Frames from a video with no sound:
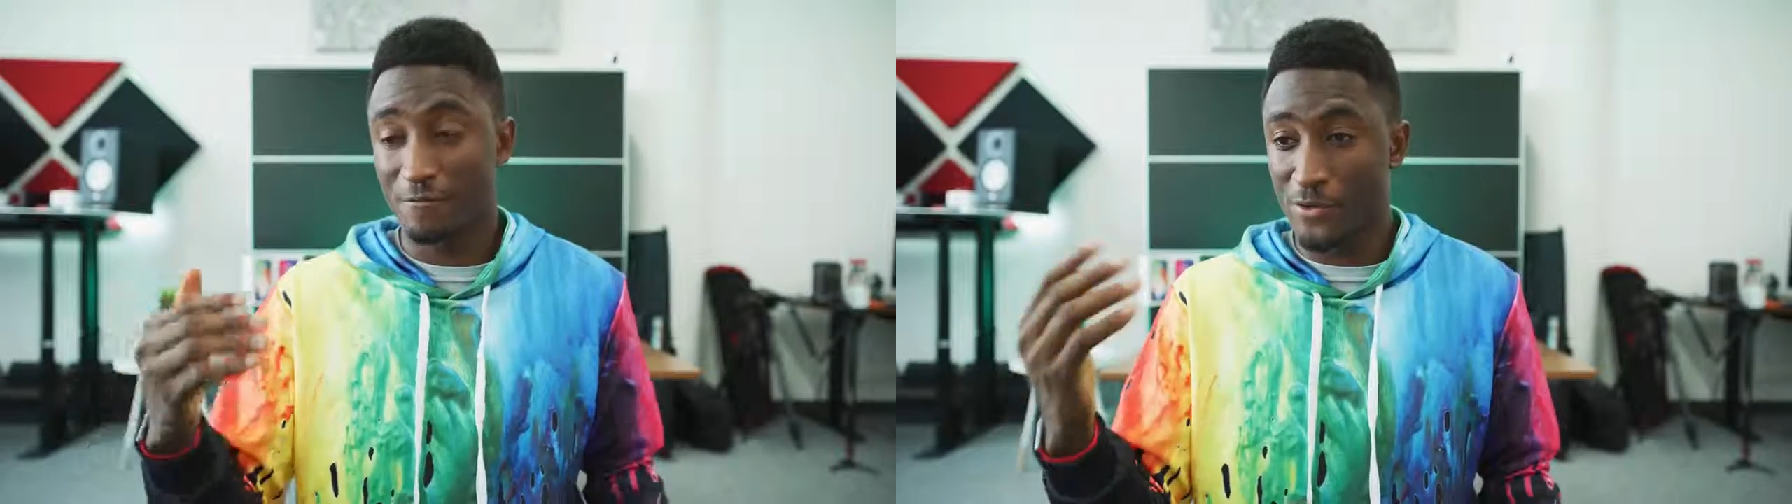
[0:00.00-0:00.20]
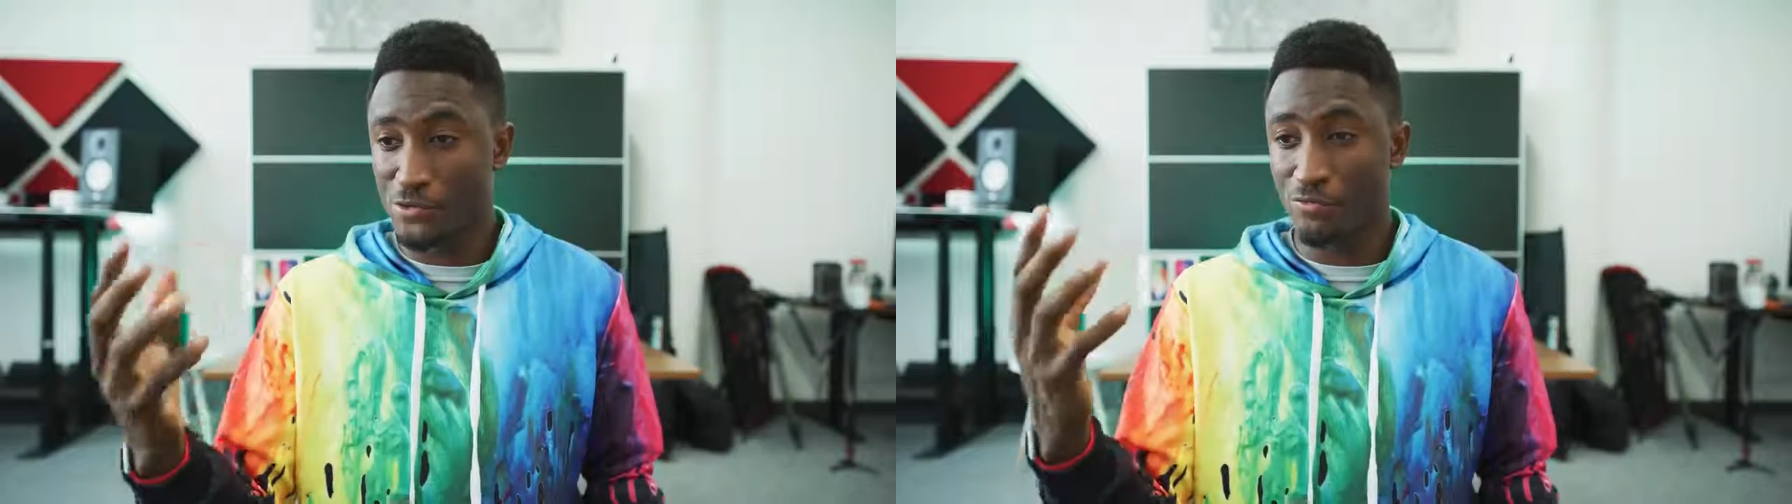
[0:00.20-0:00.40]

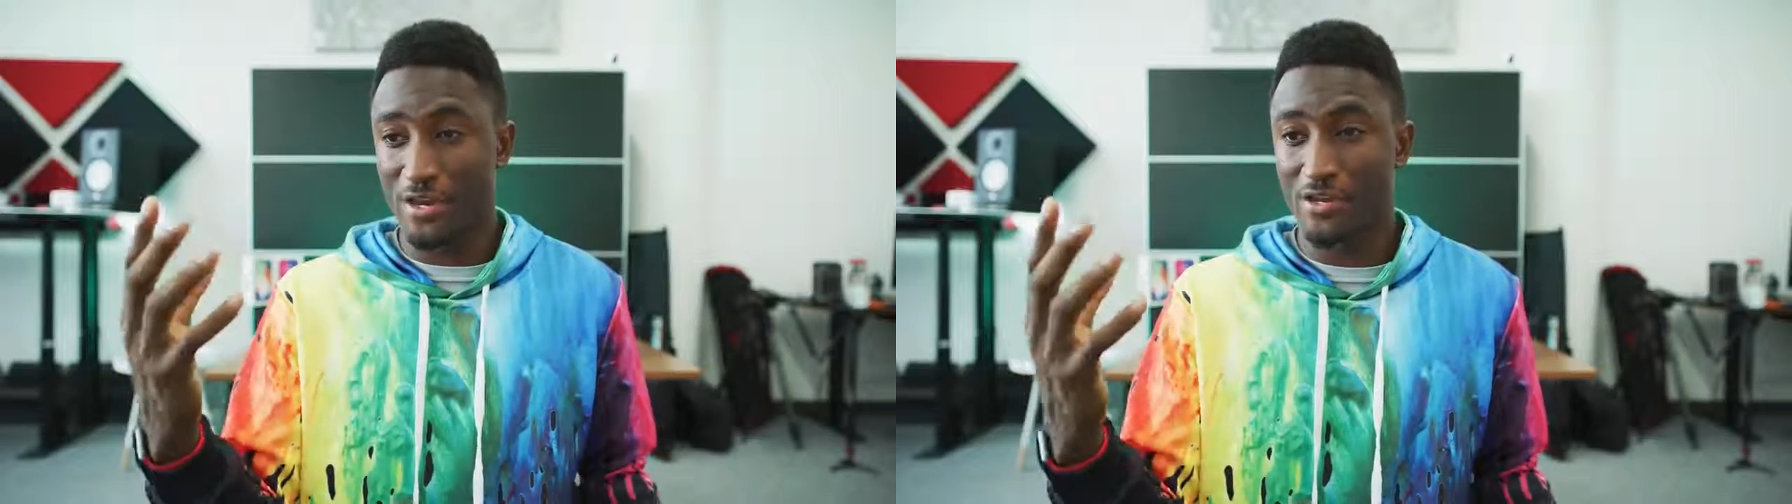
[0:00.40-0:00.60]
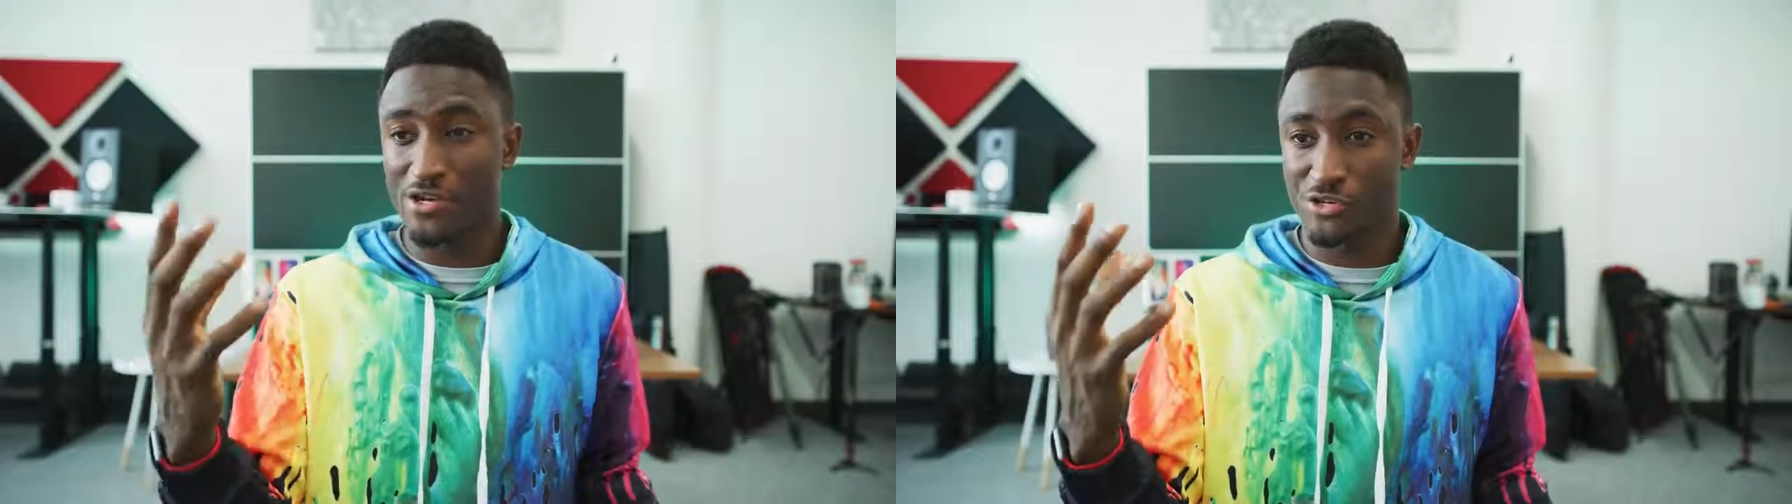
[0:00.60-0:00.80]
facial
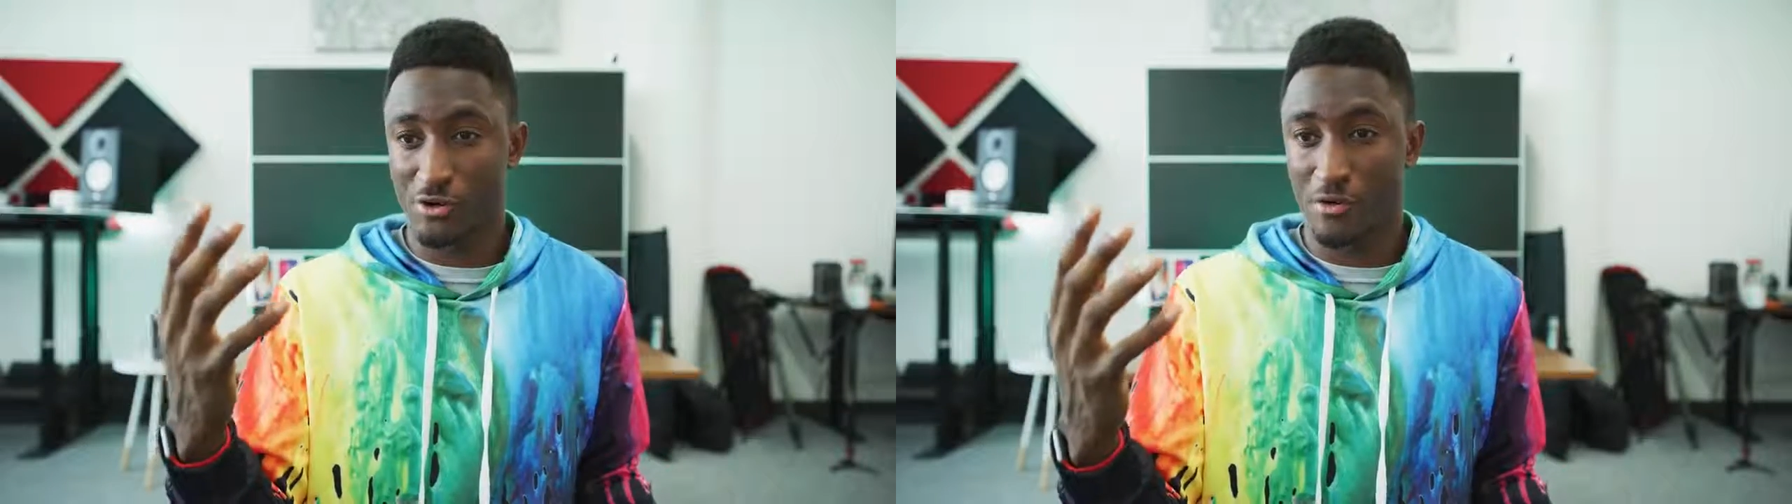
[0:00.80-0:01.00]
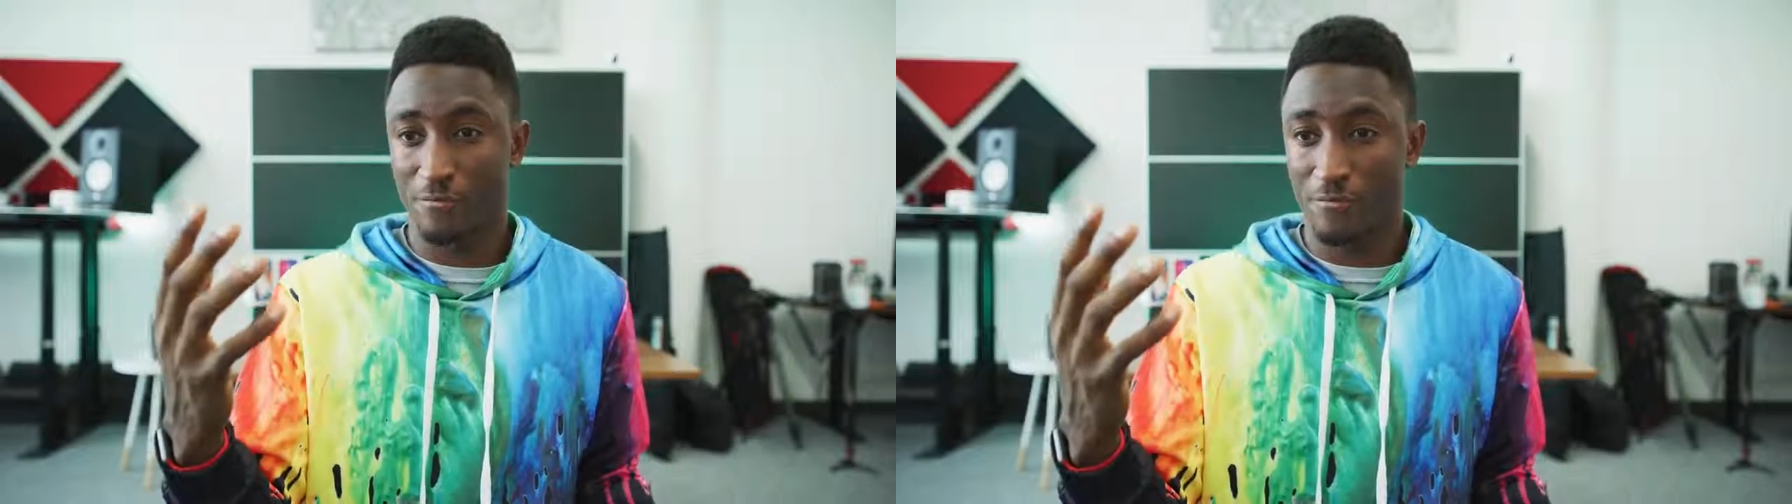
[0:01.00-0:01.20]

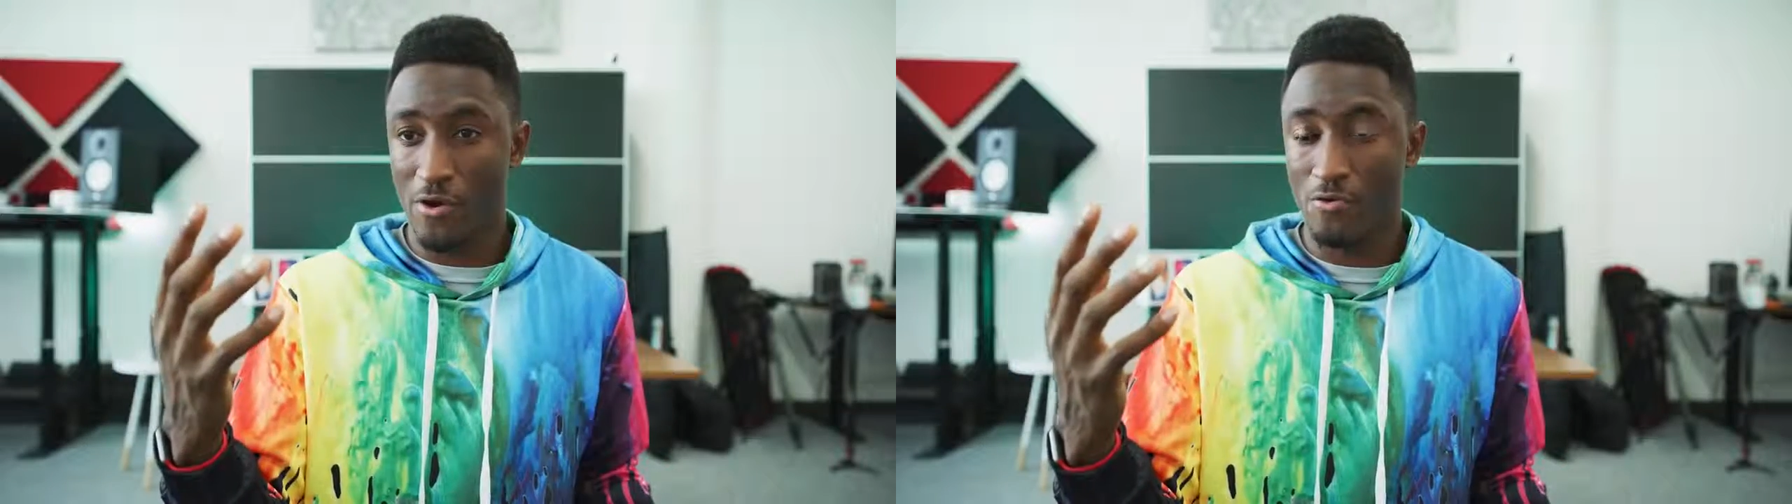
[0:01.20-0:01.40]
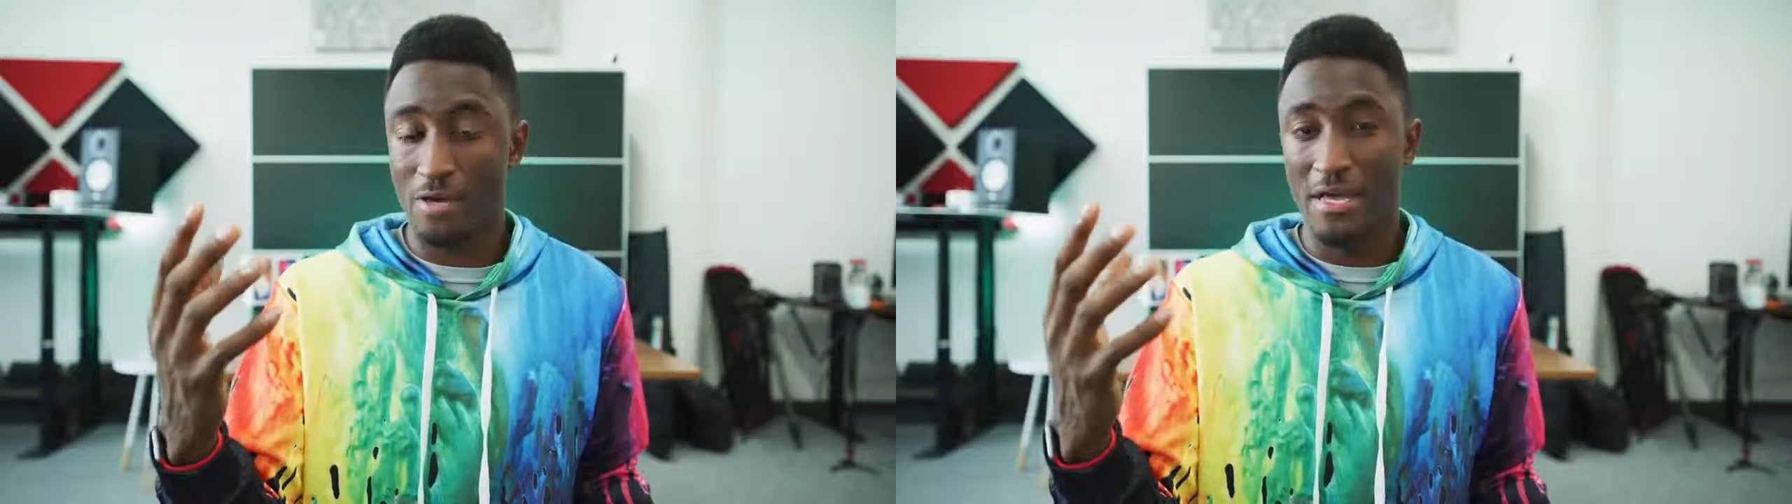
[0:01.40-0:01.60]
recognition on a
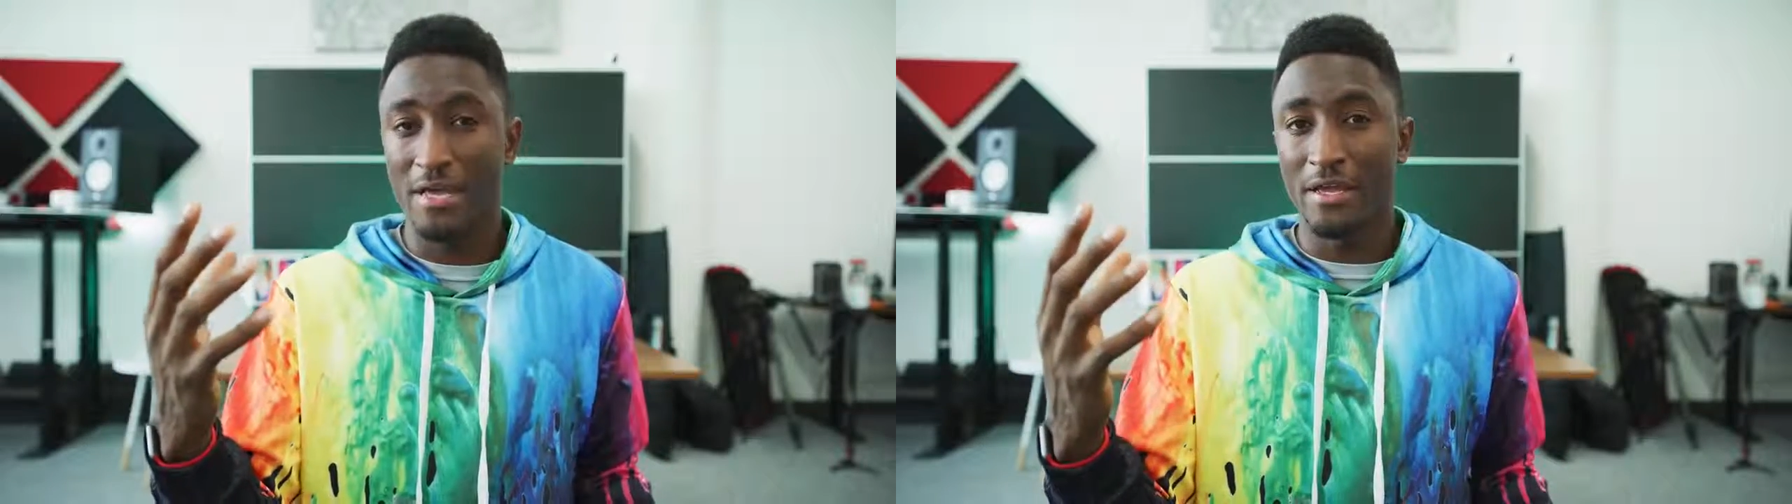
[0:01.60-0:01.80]
phone